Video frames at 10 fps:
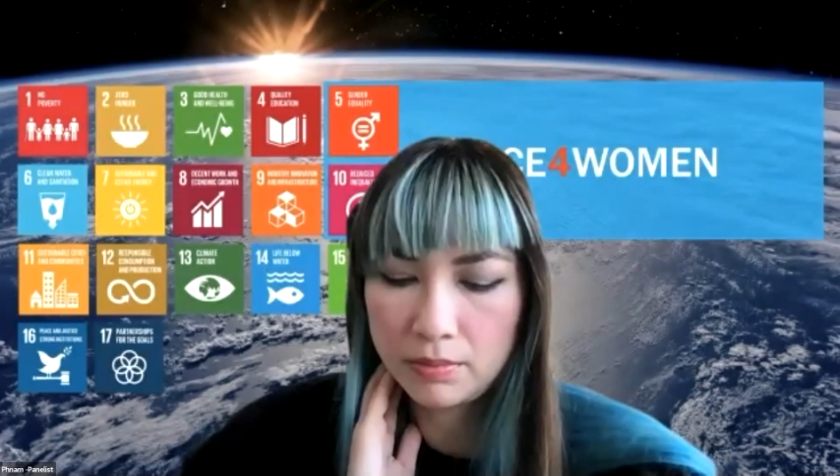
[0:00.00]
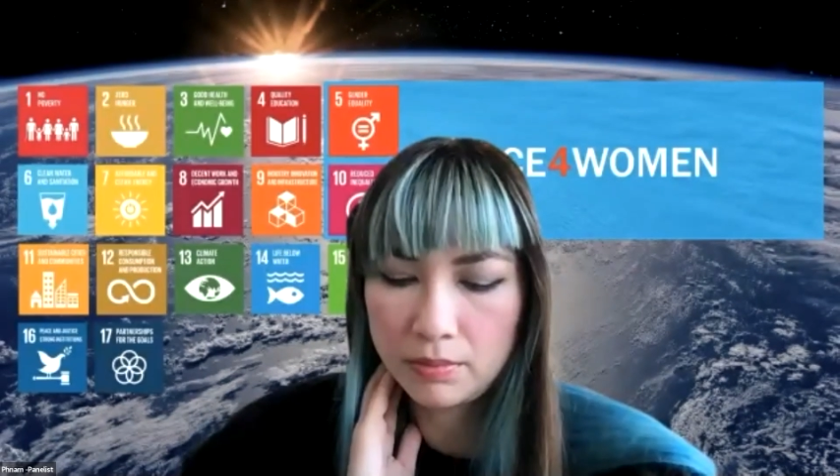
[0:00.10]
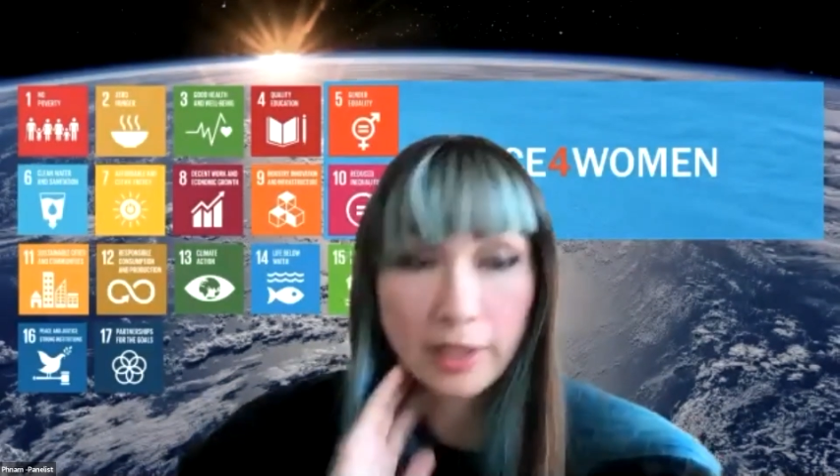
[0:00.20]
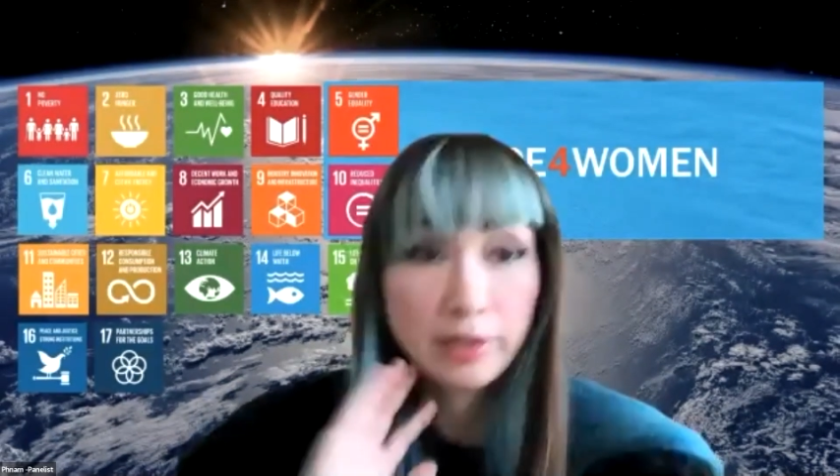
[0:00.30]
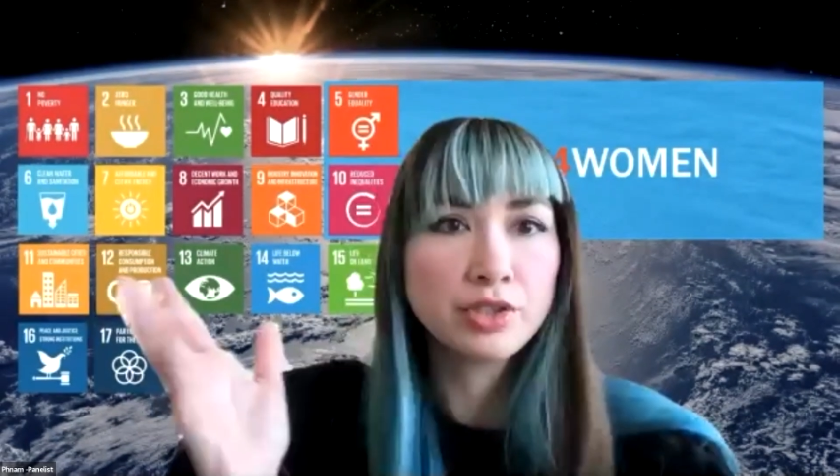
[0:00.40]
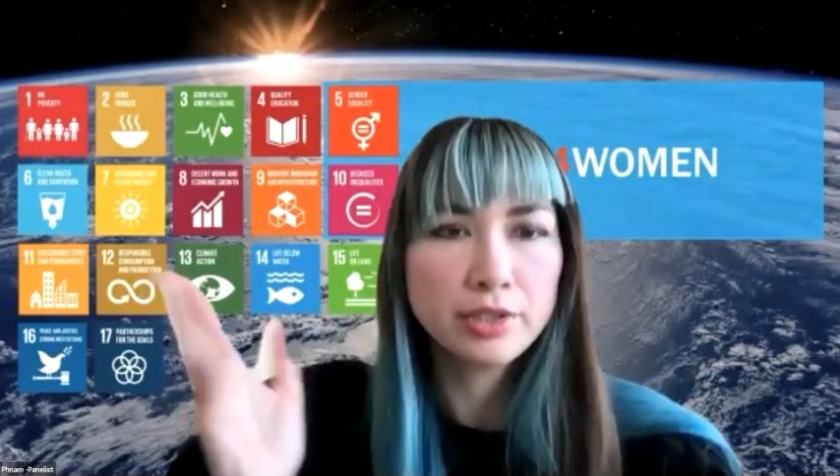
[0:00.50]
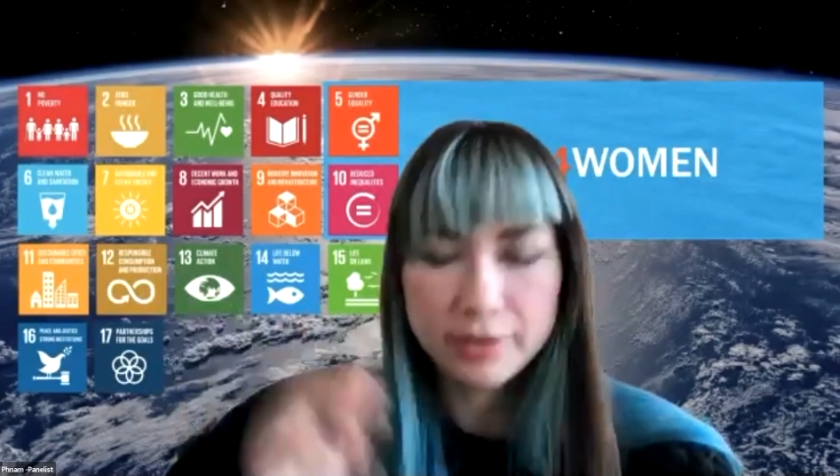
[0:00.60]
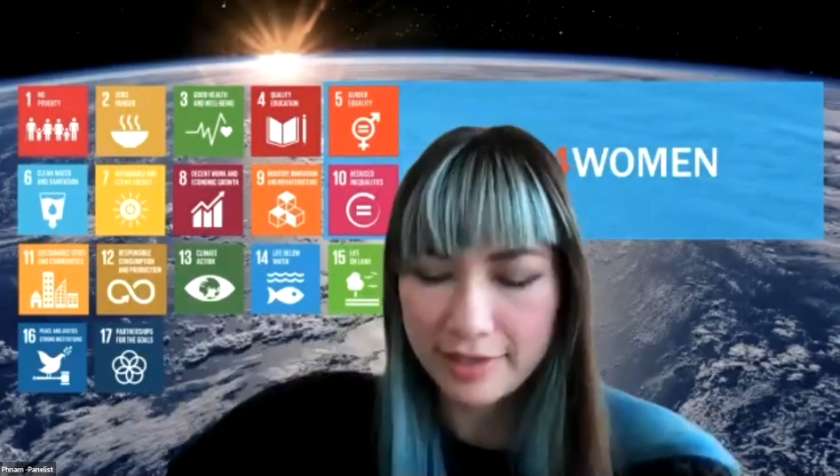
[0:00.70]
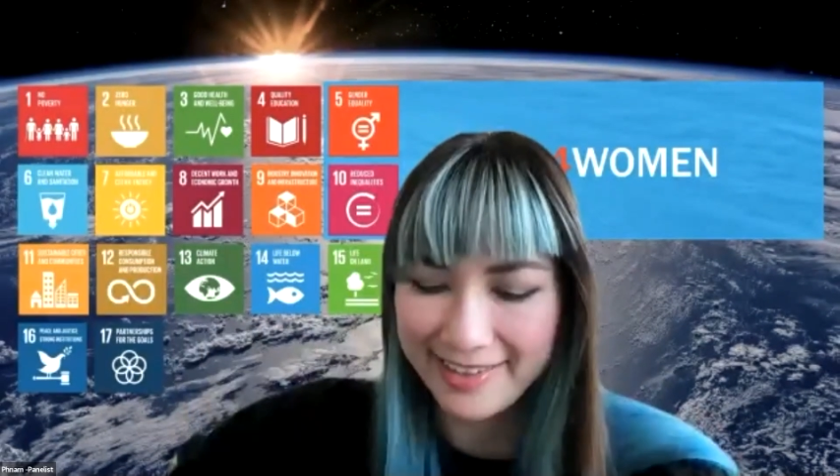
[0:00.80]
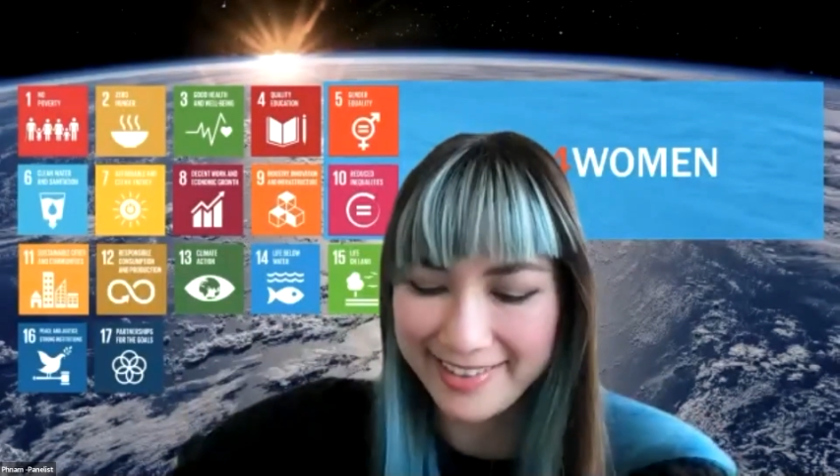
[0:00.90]
I can start.
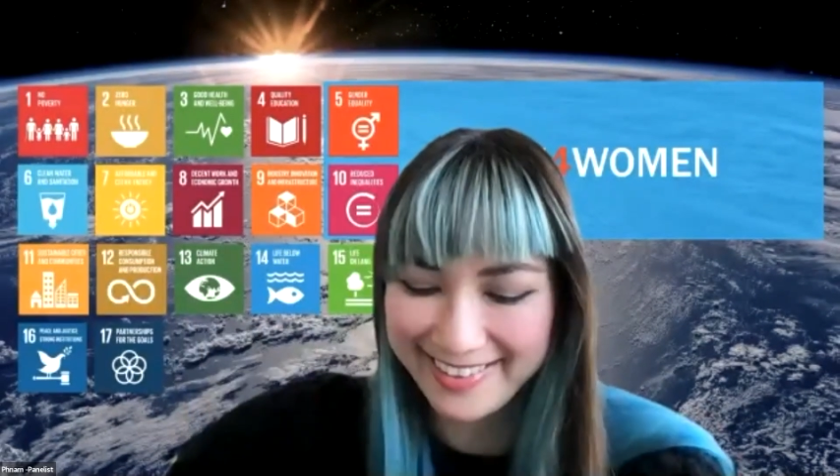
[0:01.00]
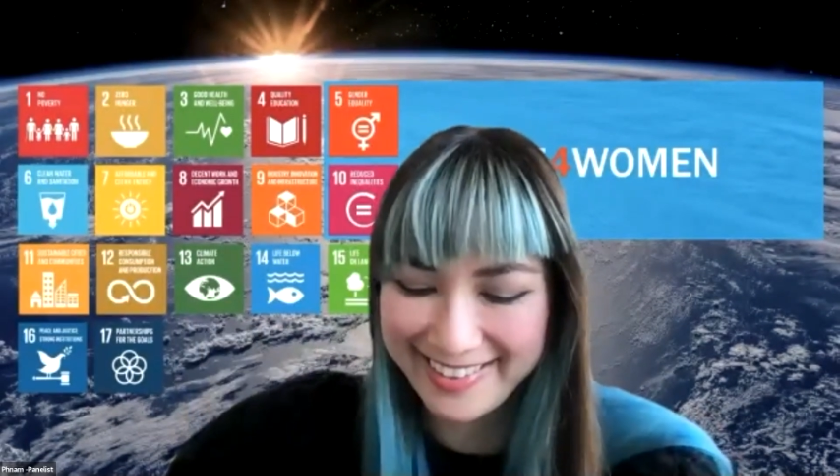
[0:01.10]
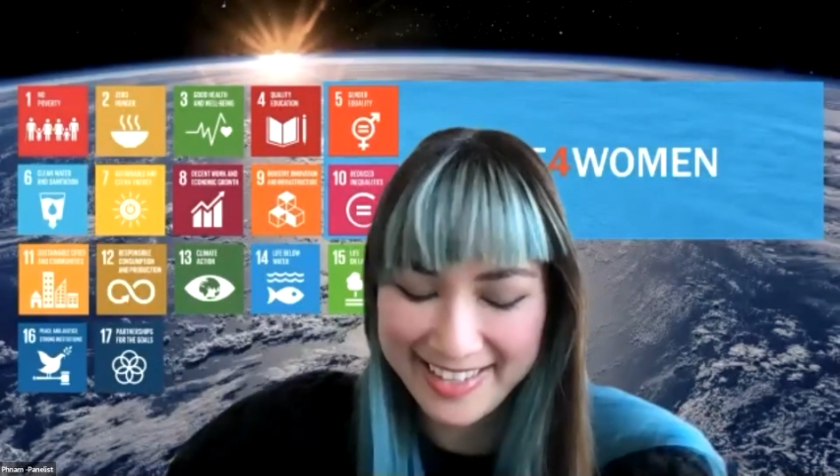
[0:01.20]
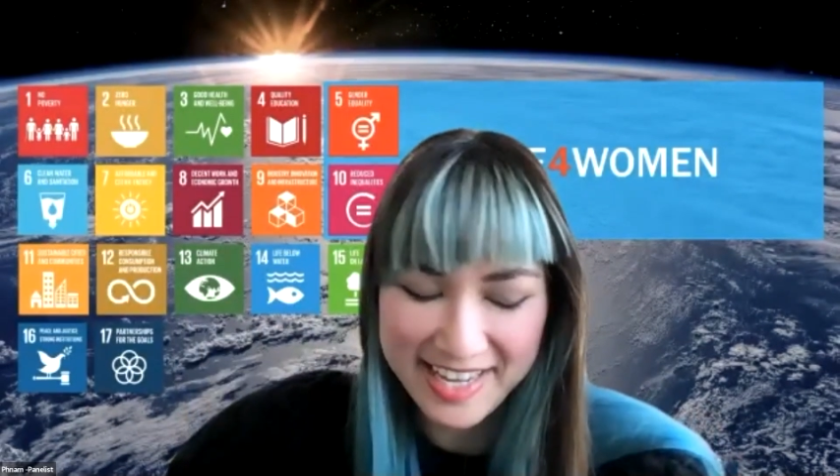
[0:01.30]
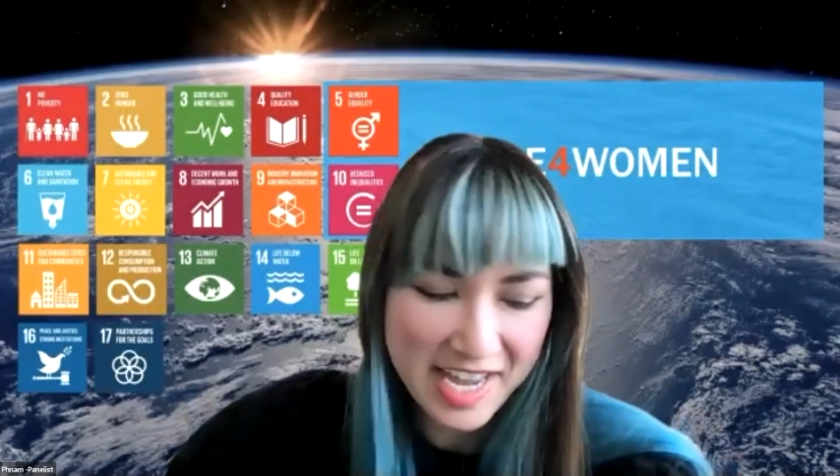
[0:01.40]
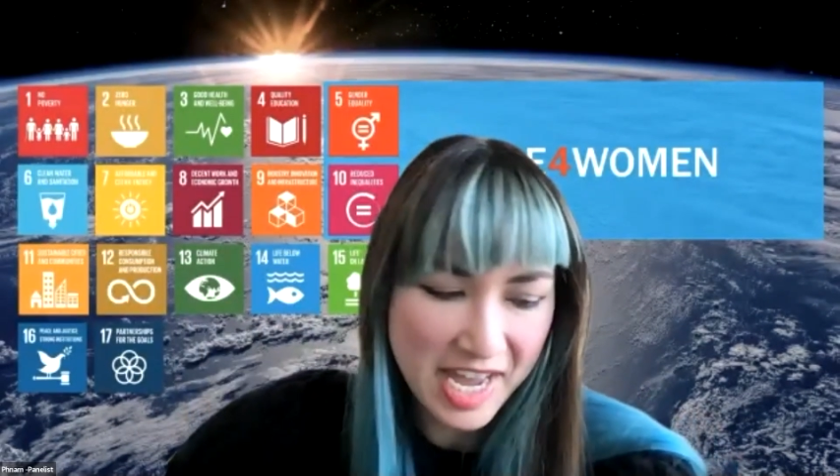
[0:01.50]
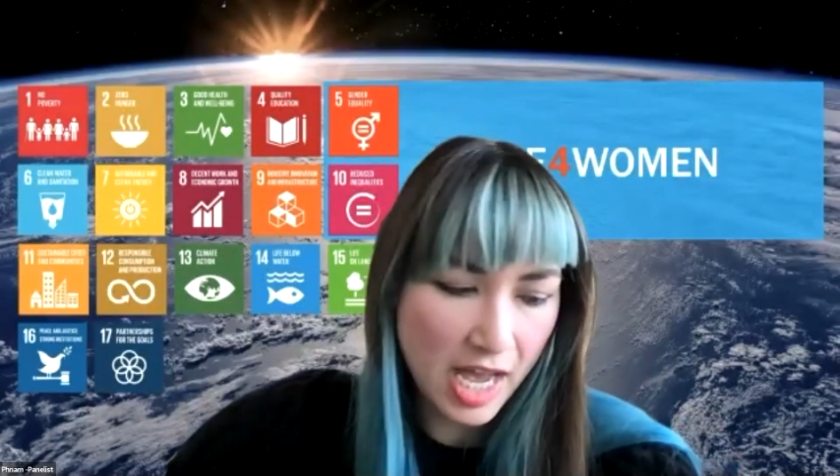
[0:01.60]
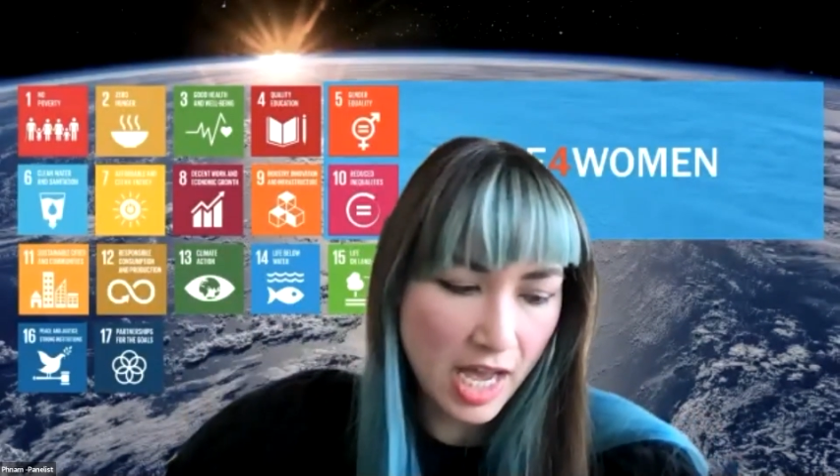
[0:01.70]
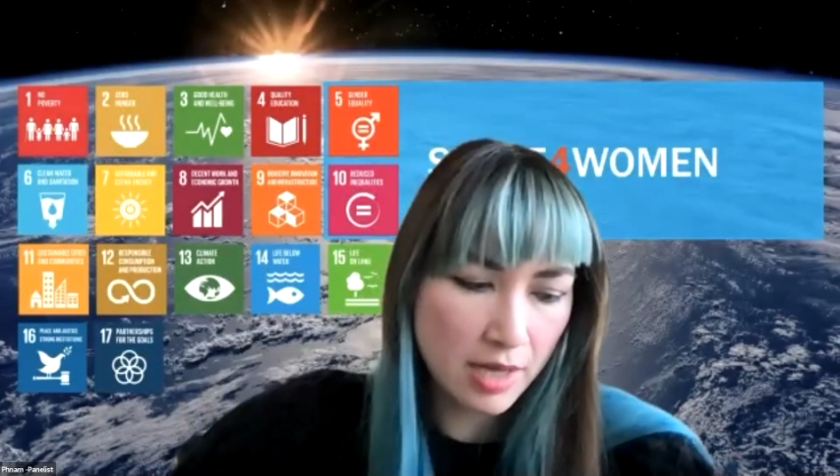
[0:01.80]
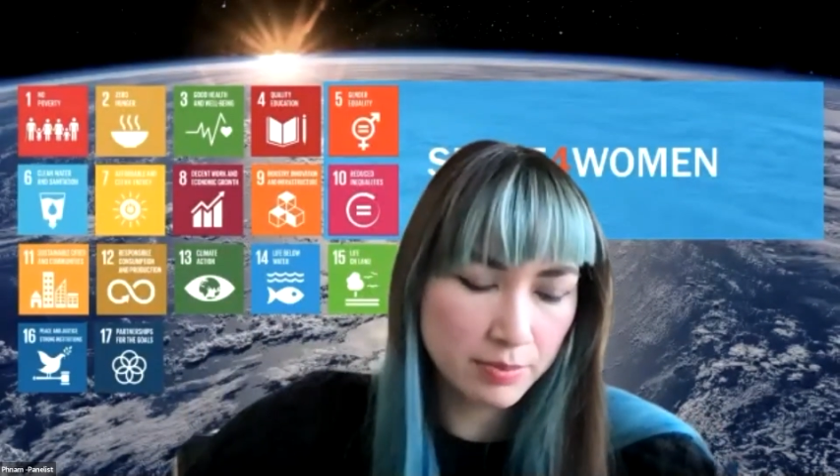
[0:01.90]

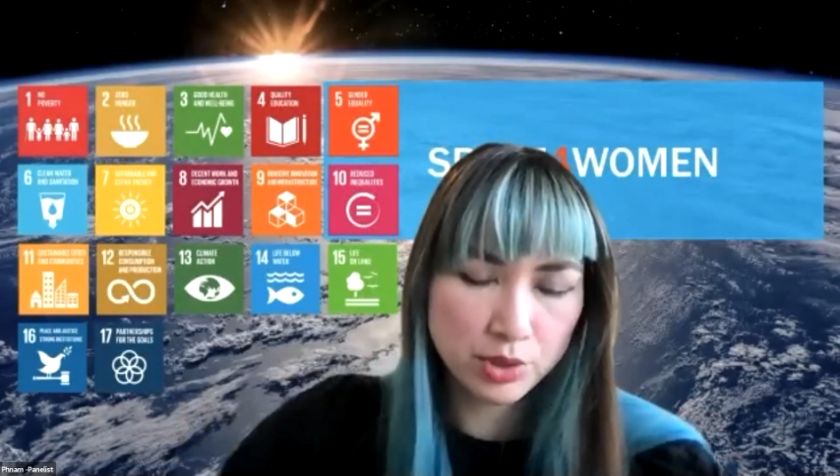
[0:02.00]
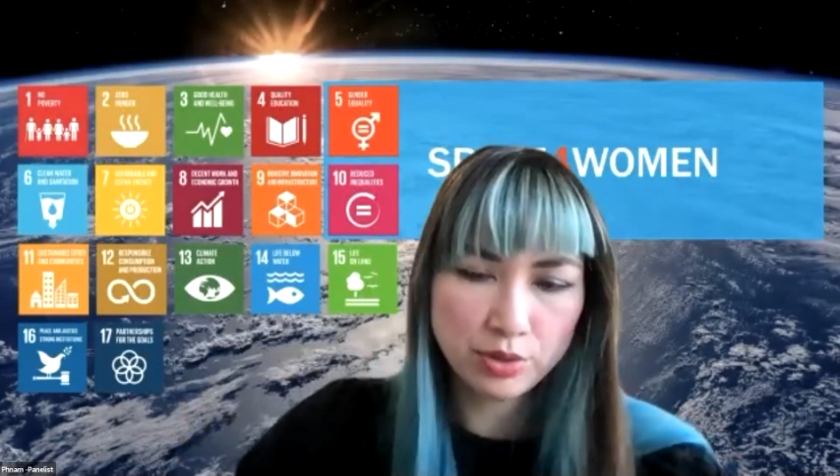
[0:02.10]
So